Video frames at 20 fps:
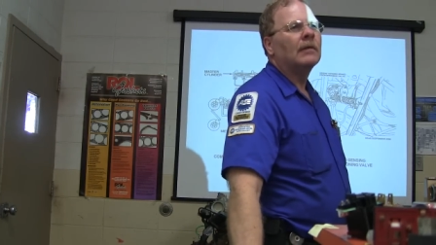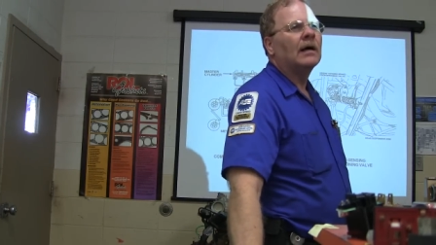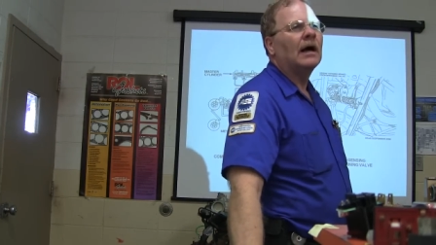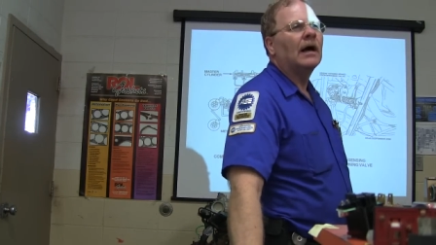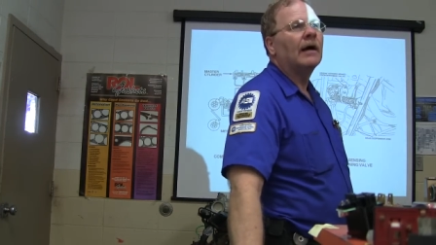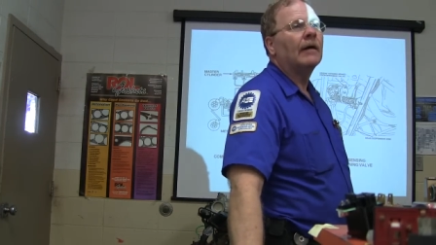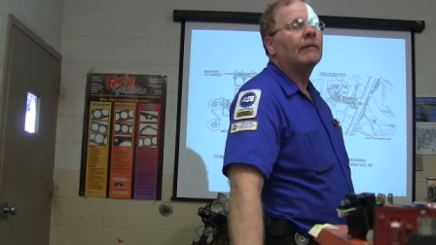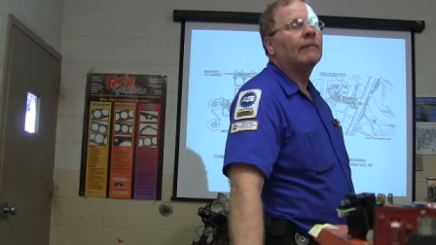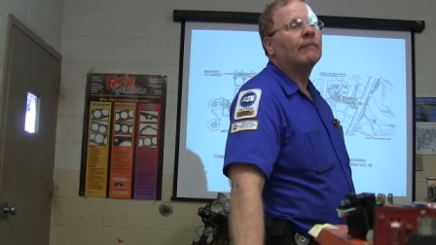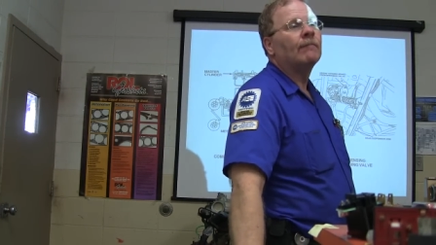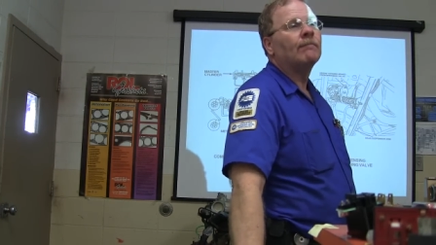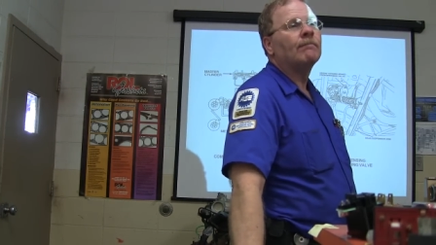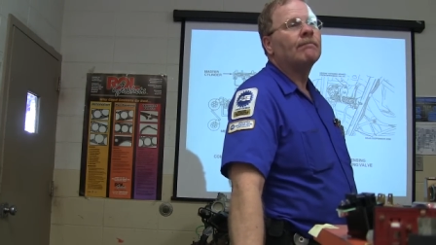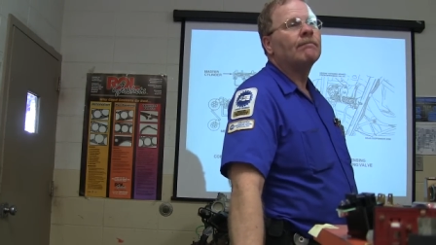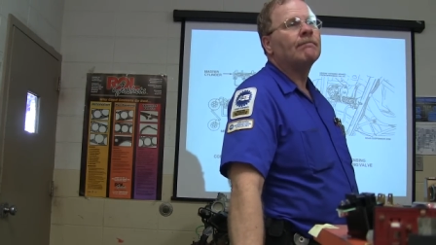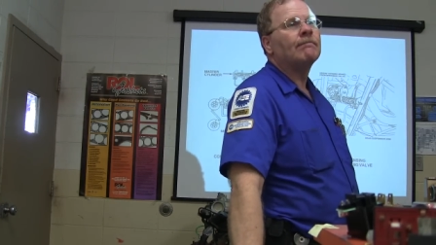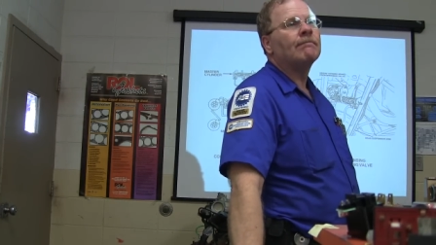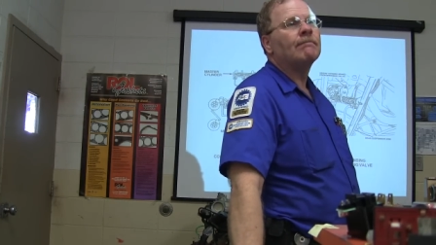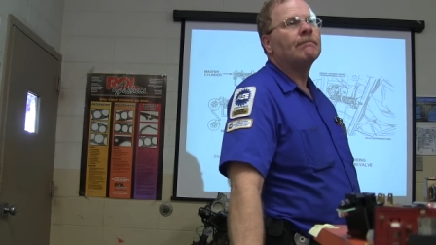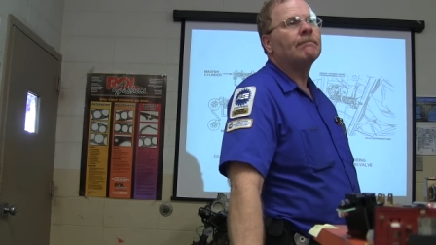Huh? When
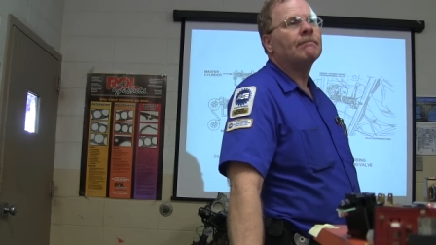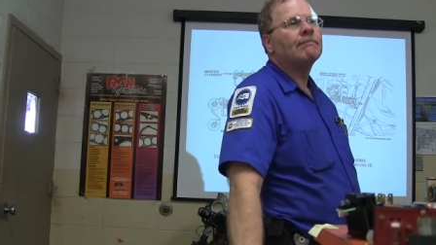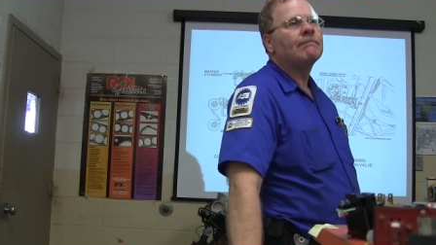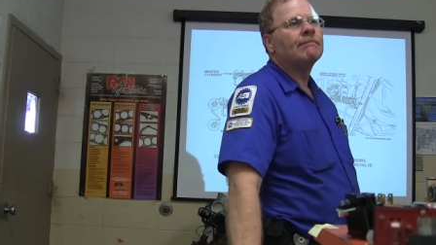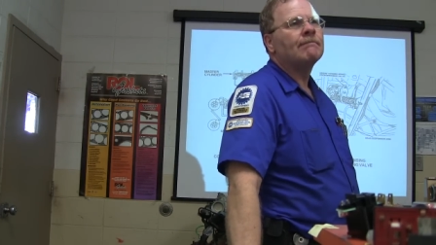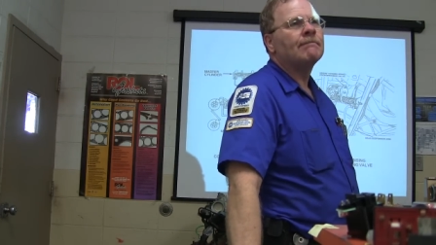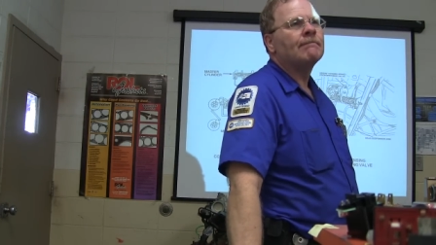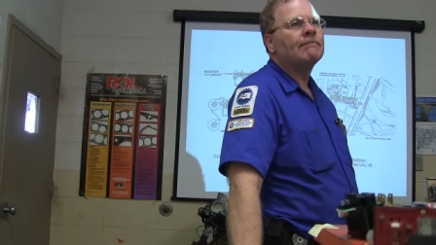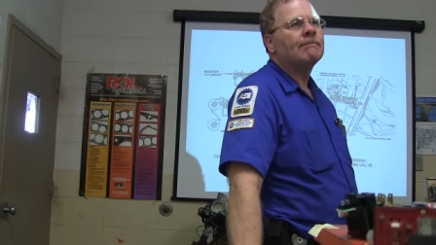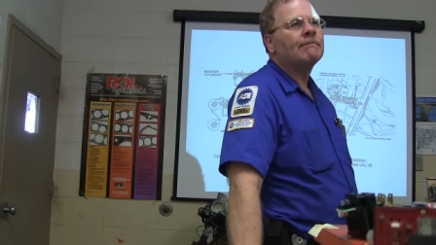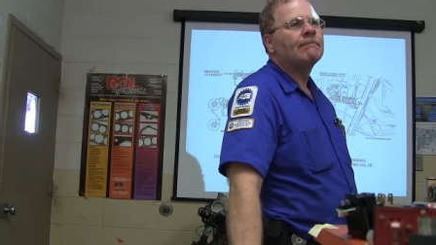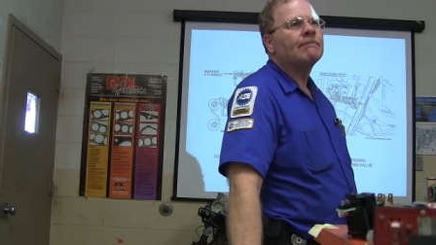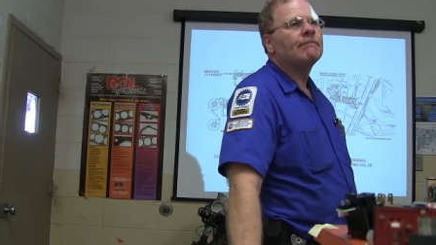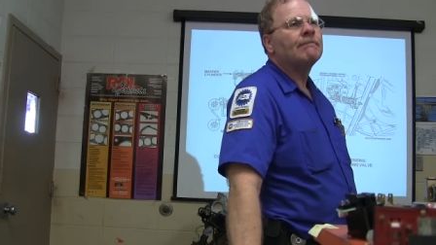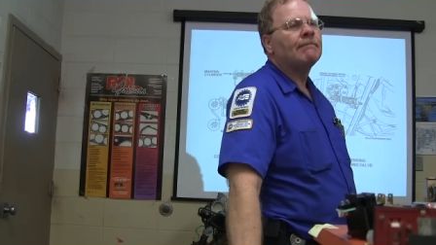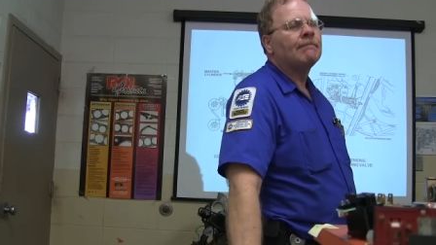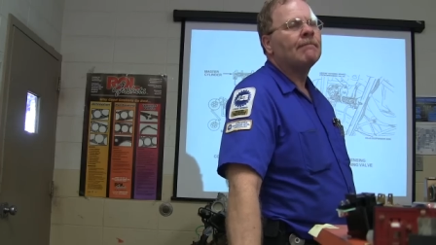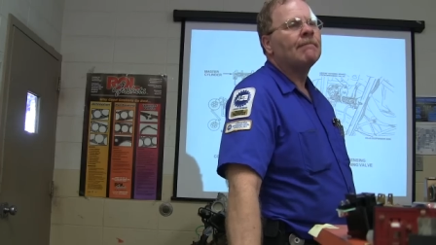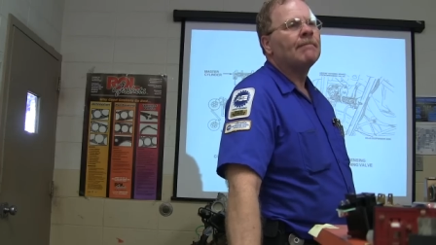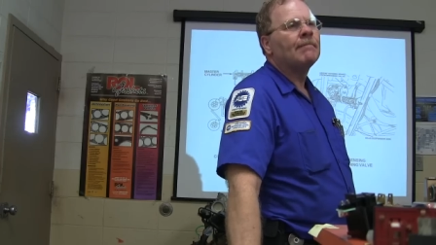you hurt yourself,
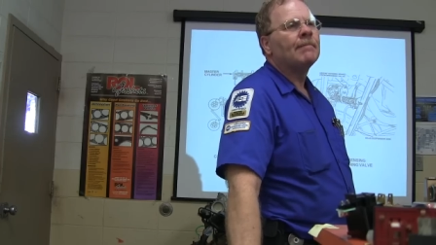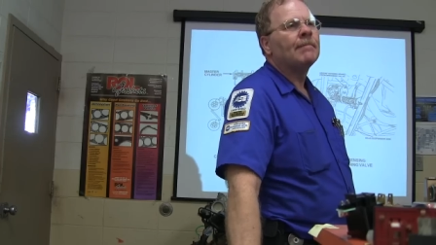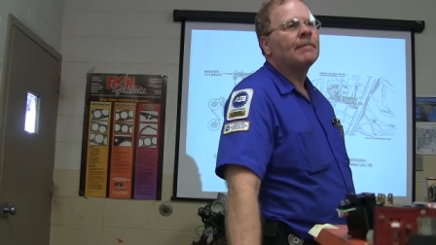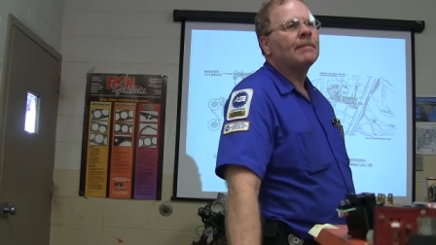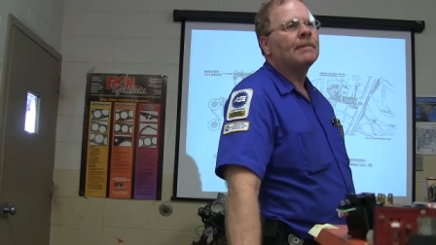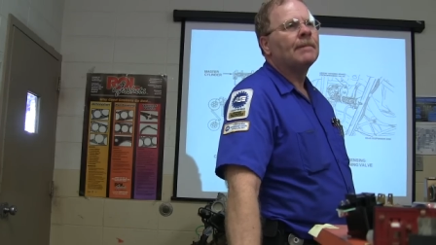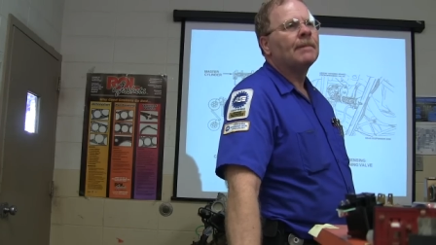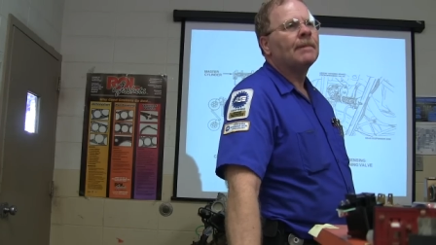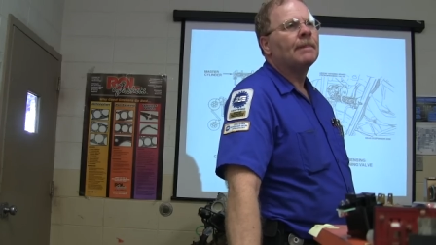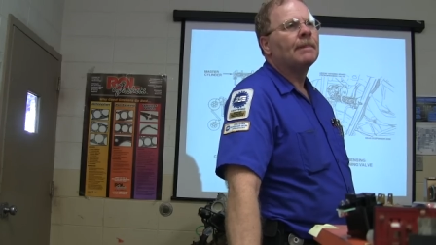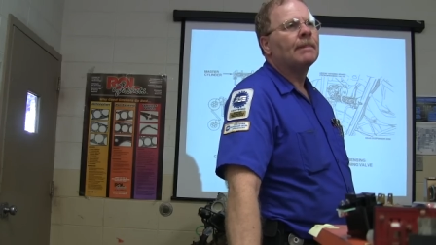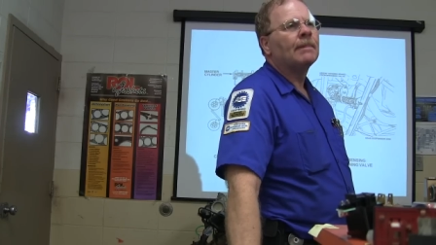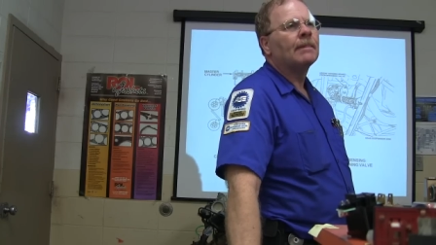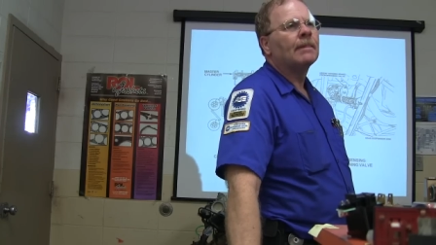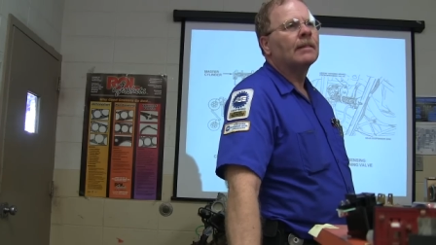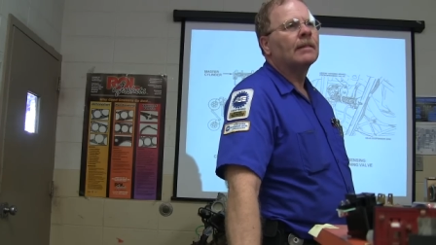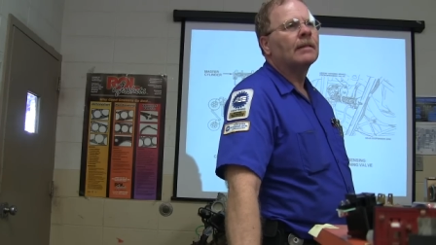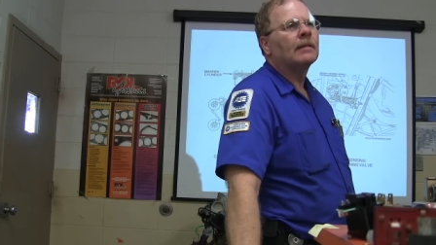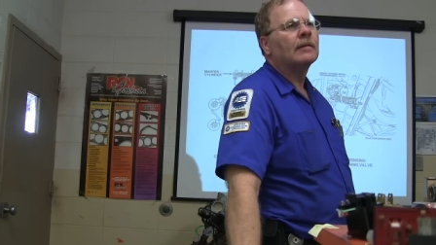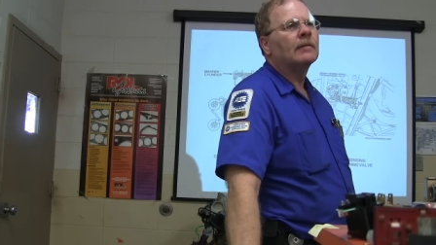Eddie came over and